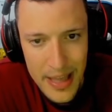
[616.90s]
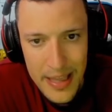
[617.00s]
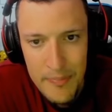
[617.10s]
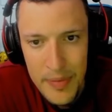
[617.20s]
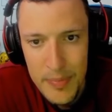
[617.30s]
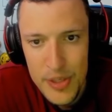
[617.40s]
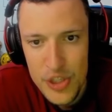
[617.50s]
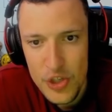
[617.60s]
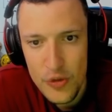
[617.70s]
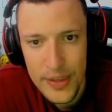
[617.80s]
And then people
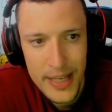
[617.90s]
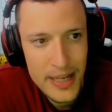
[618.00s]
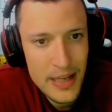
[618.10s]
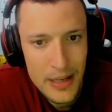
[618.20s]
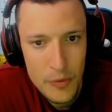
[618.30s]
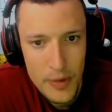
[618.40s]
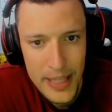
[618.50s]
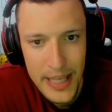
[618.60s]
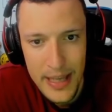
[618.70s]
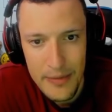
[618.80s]
shit on Ten Hag when
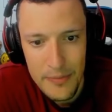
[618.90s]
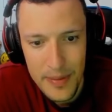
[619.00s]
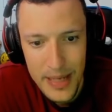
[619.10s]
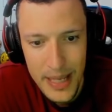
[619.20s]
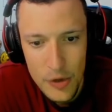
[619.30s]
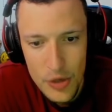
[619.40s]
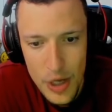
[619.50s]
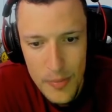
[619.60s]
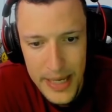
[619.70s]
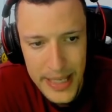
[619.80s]
he, but like, look
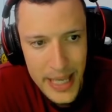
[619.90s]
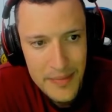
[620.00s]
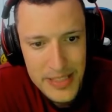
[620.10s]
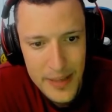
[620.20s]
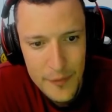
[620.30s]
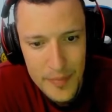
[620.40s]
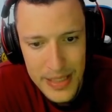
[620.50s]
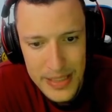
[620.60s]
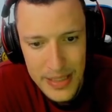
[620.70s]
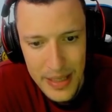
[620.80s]
how many games they've
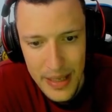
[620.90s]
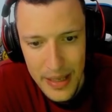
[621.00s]
missed.